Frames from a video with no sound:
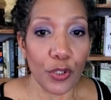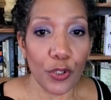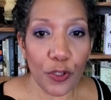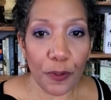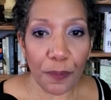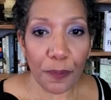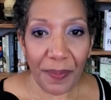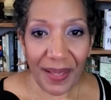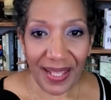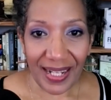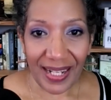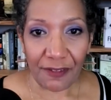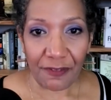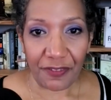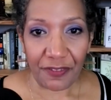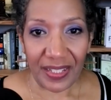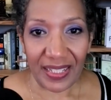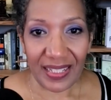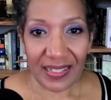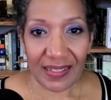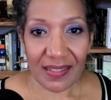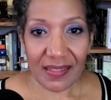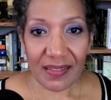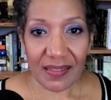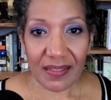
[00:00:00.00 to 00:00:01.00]
who
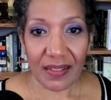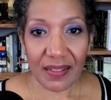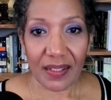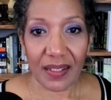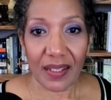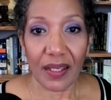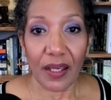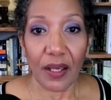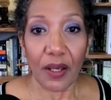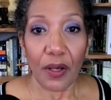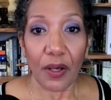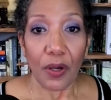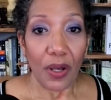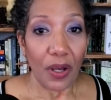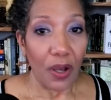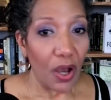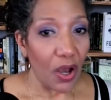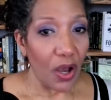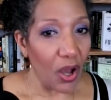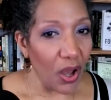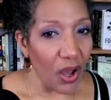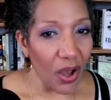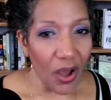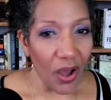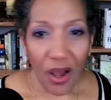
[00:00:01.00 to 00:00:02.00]
benefits?
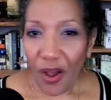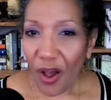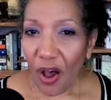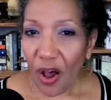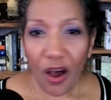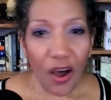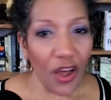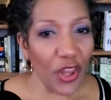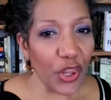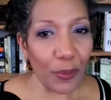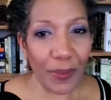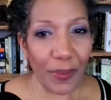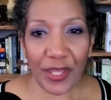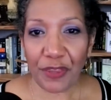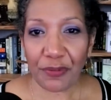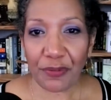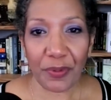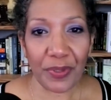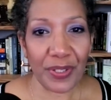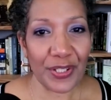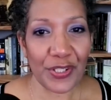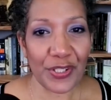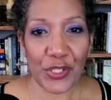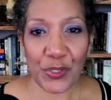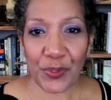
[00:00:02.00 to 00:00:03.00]
All the way
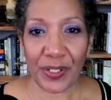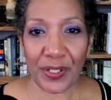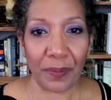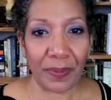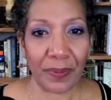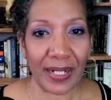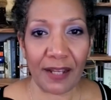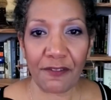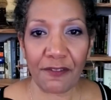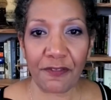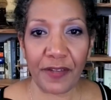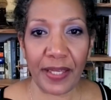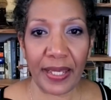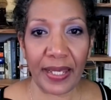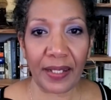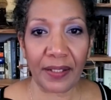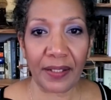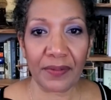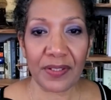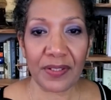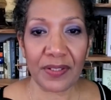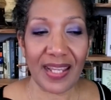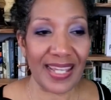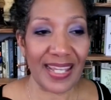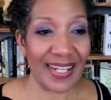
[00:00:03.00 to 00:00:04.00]
through history, what I
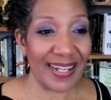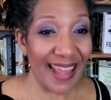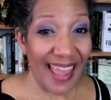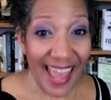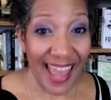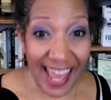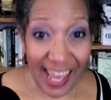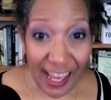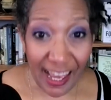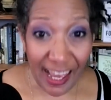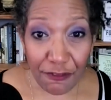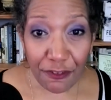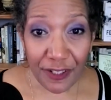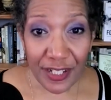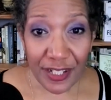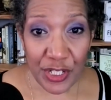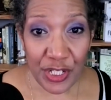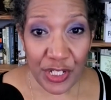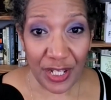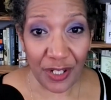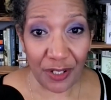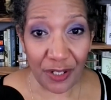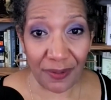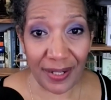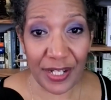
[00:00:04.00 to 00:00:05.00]
found in every
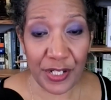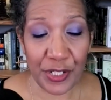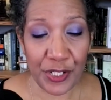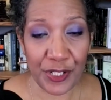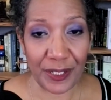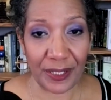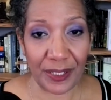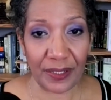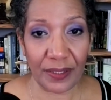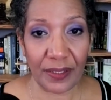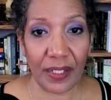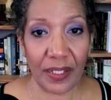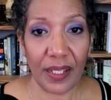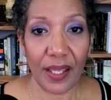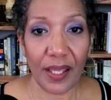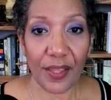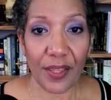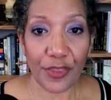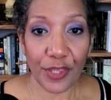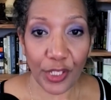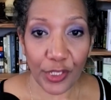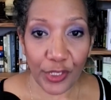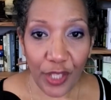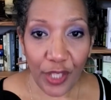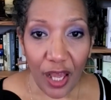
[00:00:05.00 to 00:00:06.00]
generation,
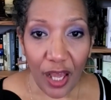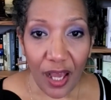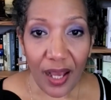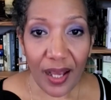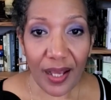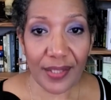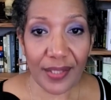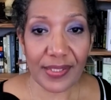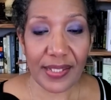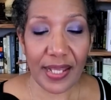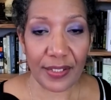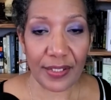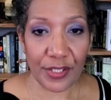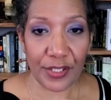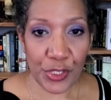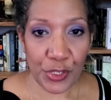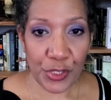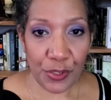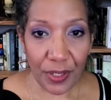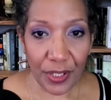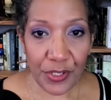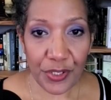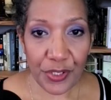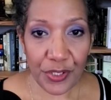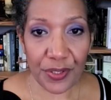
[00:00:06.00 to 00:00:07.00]
the laws and the
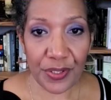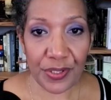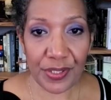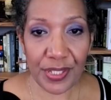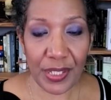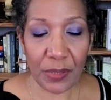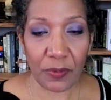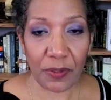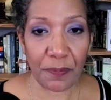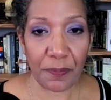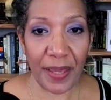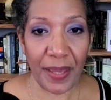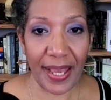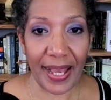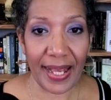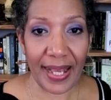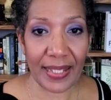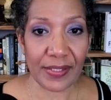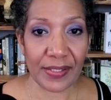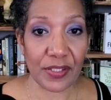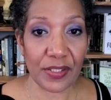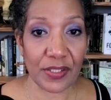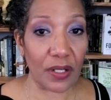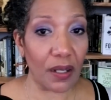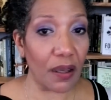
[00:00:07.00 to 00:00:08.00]
structures that were
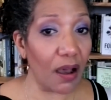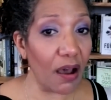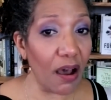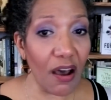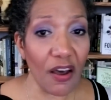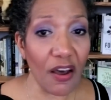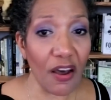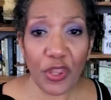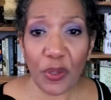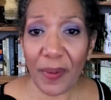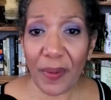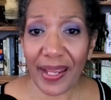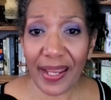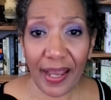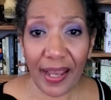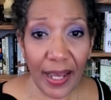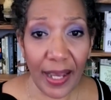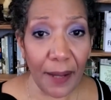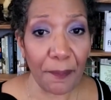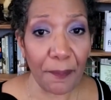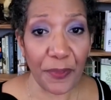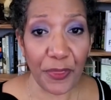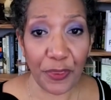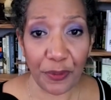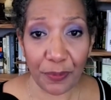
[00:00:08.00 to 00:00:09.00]
passed, all the way
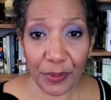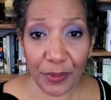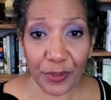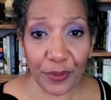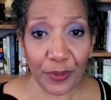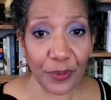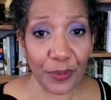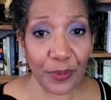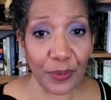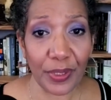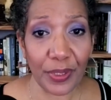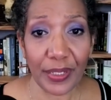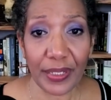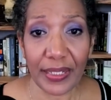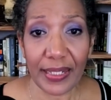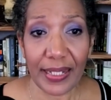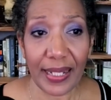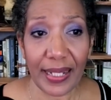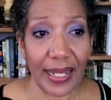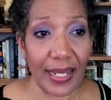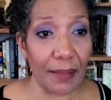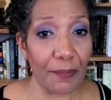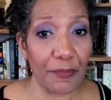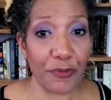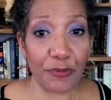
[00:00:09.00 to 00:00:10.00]
up through
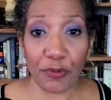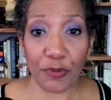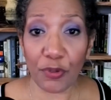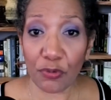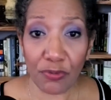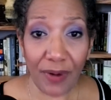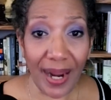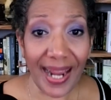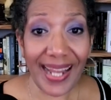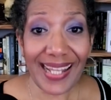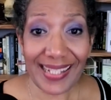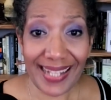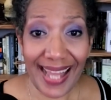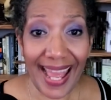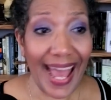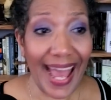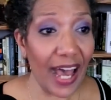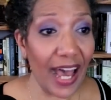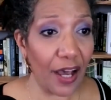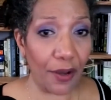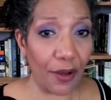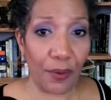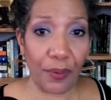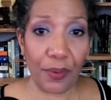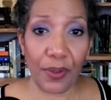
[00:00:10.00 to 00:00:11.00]
right
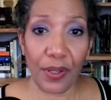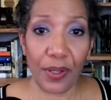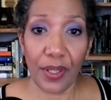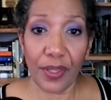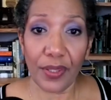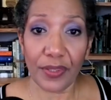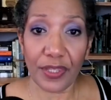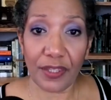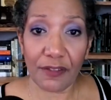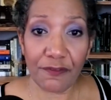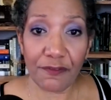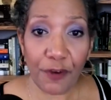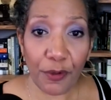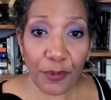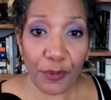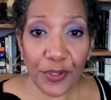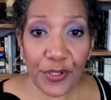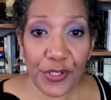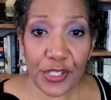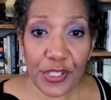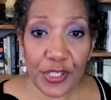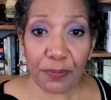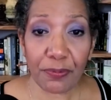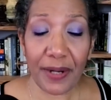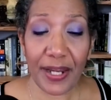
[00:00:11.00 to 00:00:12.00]
now, the
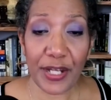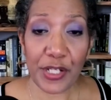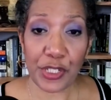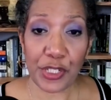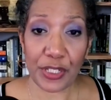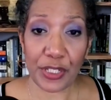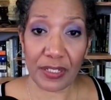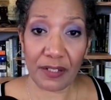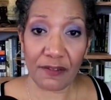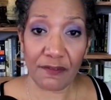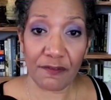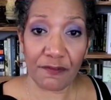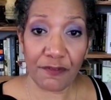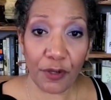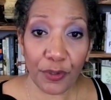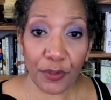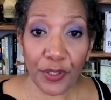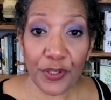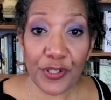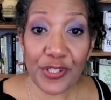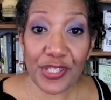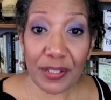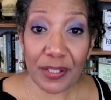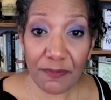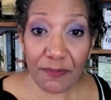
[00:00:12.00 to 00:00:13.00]
voter suppression and
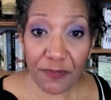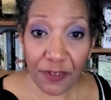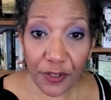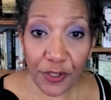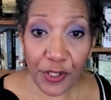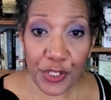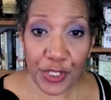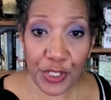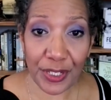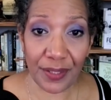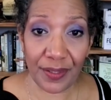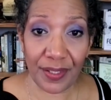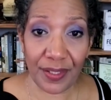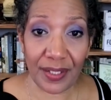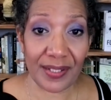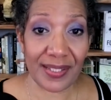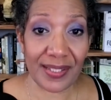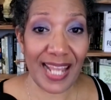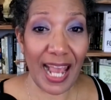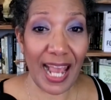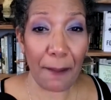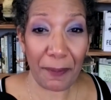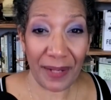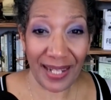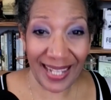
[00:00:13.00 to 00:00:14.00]
voter subversion that
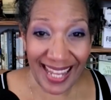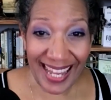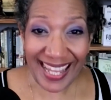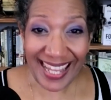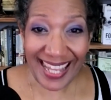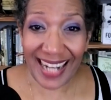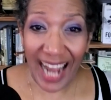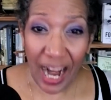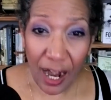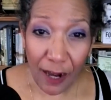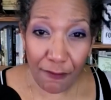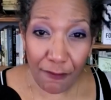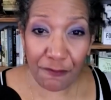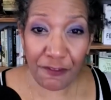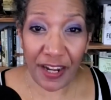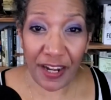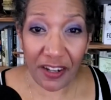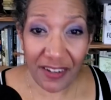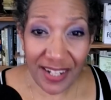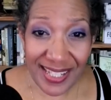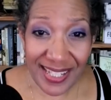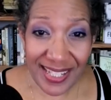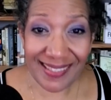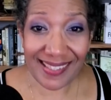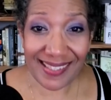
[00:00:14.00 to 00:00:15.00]
is happening in our
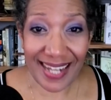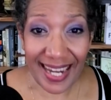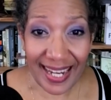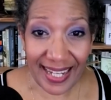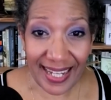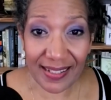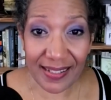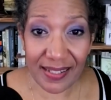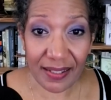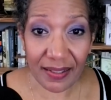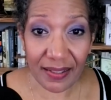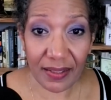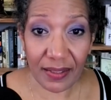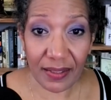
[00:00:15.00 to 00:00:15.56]
very state.